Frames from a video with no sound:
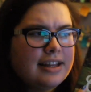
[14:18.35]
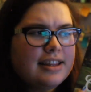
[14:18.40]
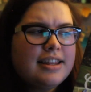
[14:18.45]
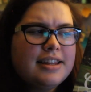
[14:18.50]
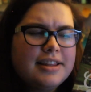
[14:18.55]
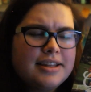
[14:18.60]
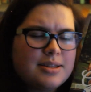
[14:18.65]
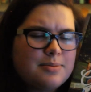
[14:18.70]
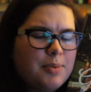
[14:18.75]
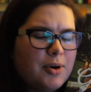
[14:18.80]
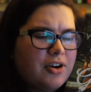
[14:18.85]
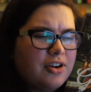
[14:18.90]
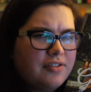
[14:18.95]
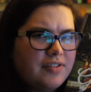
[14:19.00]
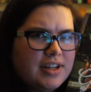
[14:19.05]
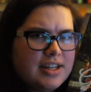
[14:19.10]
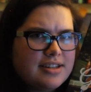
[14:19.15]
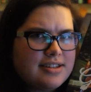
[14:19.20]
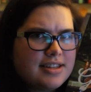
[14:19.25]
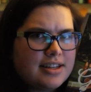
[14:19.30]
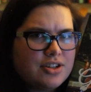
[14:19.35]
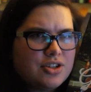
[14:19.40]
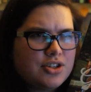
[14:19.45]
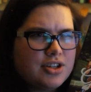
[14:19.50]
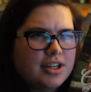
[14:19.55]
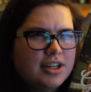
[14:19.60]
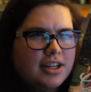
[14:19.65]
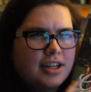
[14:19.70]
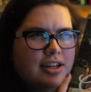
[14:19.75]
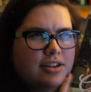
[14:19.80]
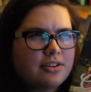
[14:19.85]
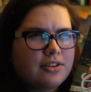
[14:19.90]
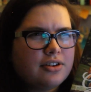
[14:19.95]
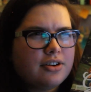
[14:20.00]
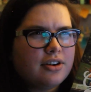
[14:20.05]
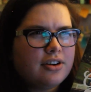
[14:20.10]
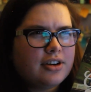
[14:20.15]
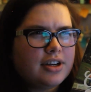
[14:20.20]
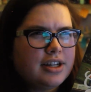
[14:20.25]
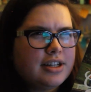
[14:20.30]
I think that's part of it, is that she
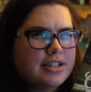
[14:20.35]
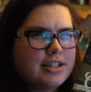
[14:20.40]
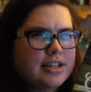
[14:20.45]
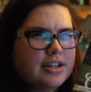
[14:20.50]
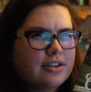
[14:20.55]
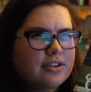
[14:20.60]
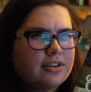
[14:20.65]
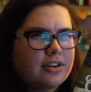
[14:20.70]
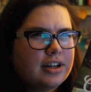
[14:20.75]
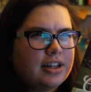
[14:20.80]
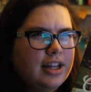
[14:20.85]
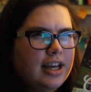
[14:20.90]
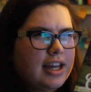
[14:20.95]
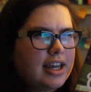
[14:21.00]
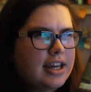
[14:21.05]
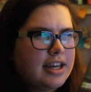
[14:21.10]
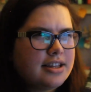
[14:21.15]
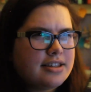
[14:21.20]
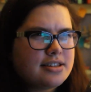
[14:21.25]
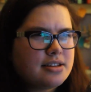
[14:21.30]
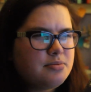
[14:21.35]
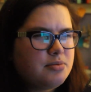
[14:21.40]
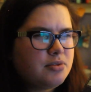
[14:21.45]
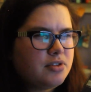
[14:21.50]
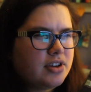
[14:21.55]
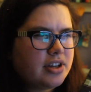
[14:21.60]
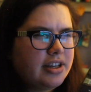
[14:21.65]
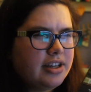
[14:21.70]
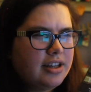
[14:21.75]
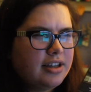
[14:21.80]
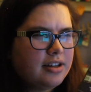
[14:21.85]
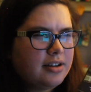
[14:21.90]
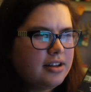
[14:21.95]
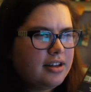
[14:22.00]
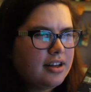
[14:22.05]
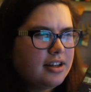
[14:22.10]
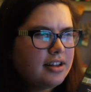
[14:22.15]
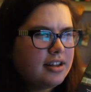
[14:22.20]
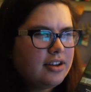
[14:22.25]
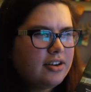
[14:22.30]
either already did or like ends up working
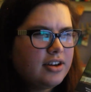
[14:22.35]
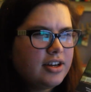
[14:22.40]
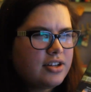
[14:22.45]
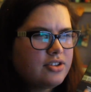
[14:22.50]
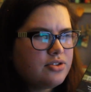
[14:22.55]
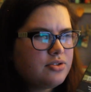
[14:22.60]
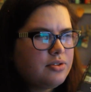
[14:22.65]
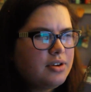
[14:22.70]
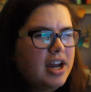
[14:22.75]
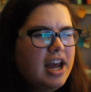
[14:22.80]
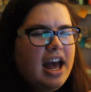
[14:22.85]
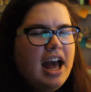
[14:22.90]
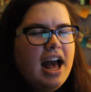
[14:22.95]
there at a store.